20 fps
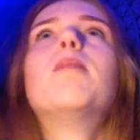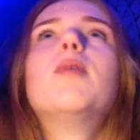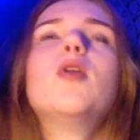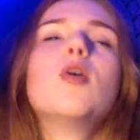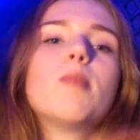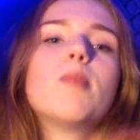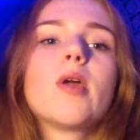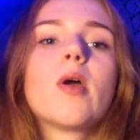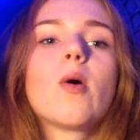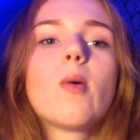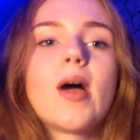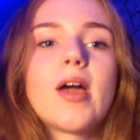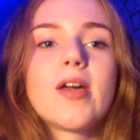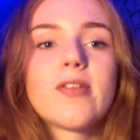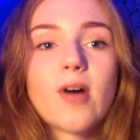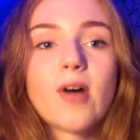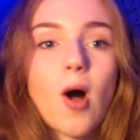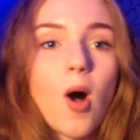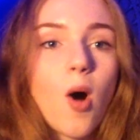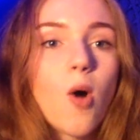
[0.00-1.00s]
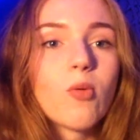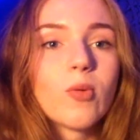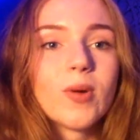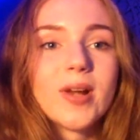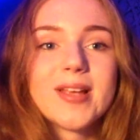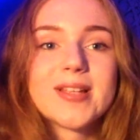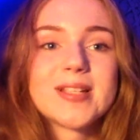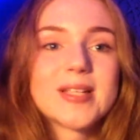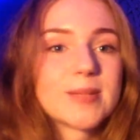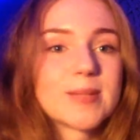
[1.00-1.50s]
blew me away. The whole
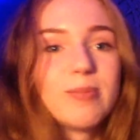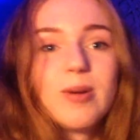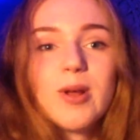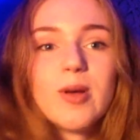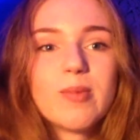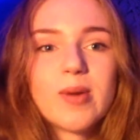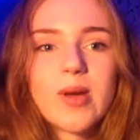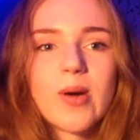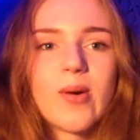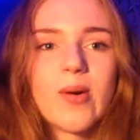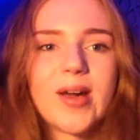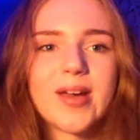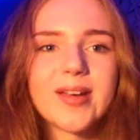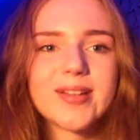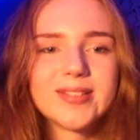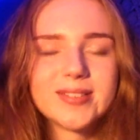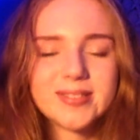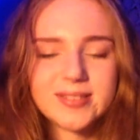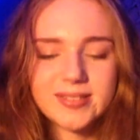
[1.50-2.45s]
release just blew me away.